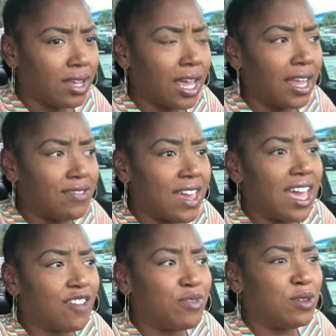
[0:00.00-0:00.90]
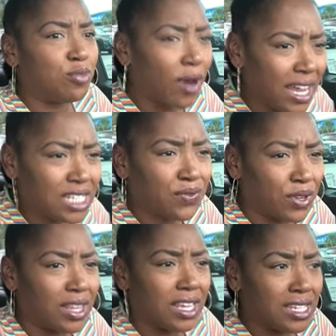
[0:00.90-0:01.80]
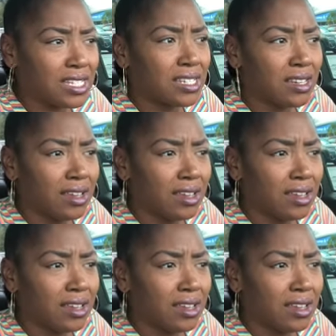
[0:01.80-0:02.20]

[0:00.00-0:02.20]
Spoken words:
and they have been praised for this